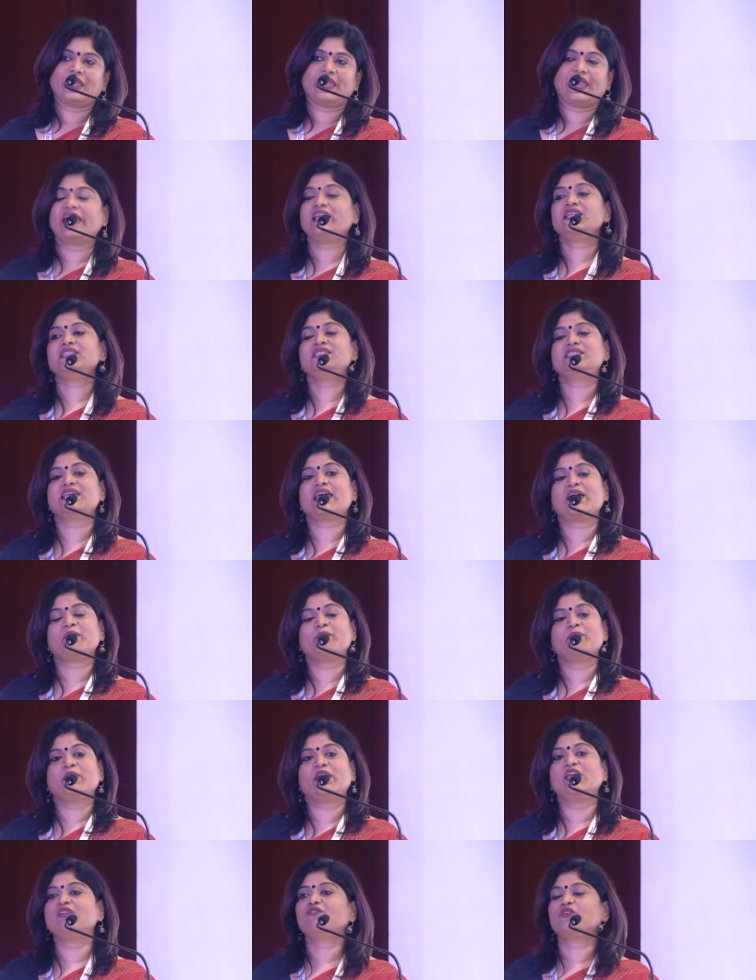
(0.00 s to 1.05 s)
Entab
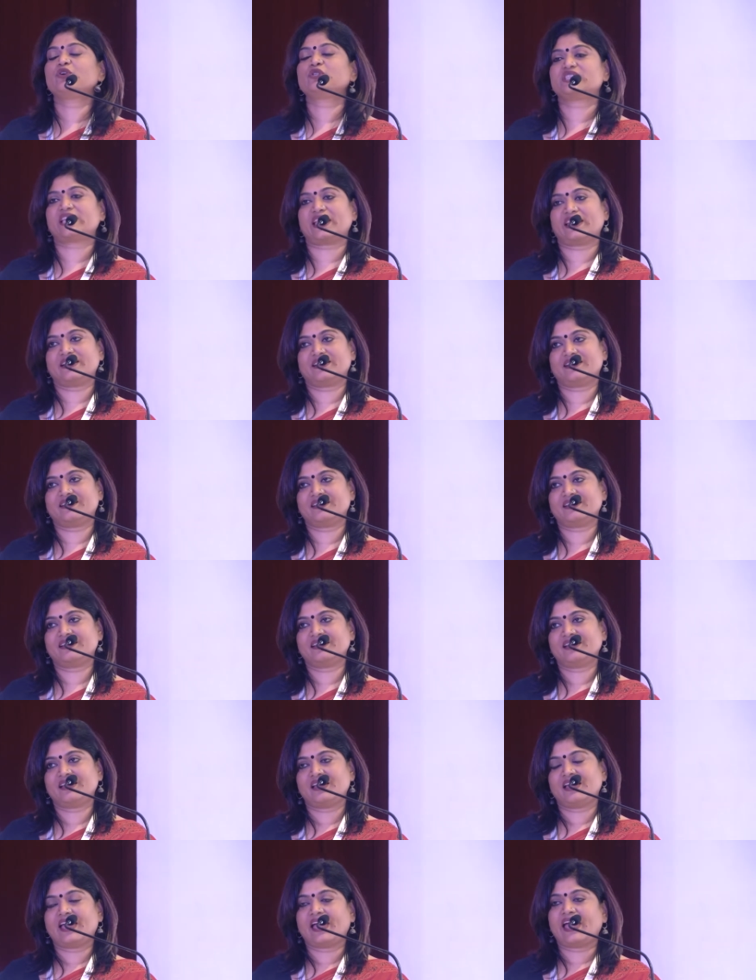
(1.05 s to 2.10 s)
Infotech
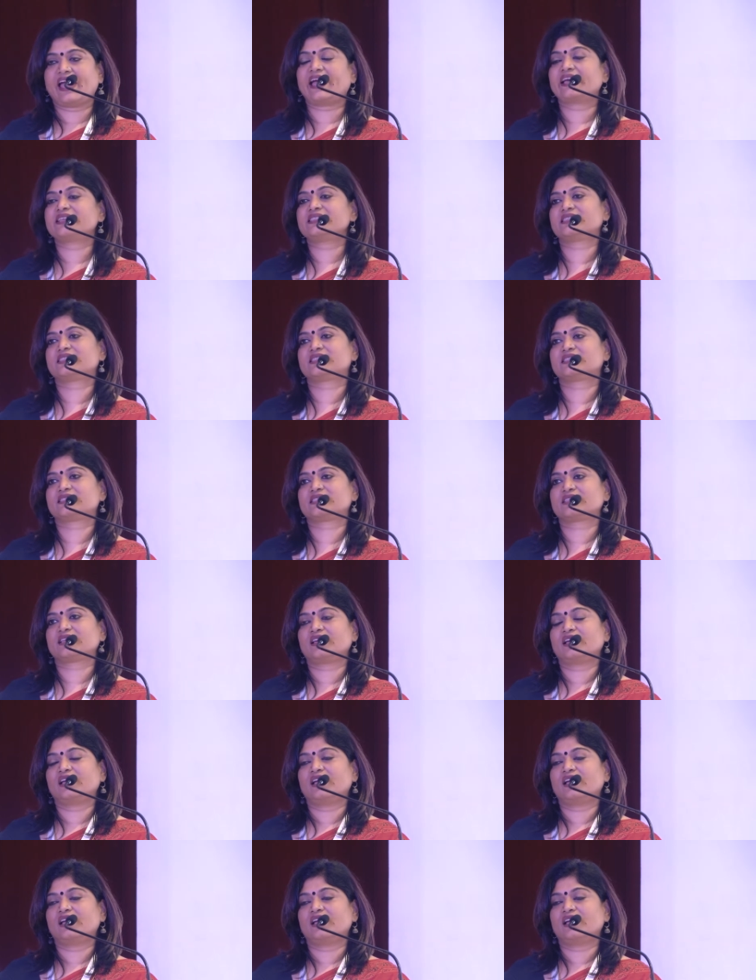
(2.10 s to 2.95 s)
has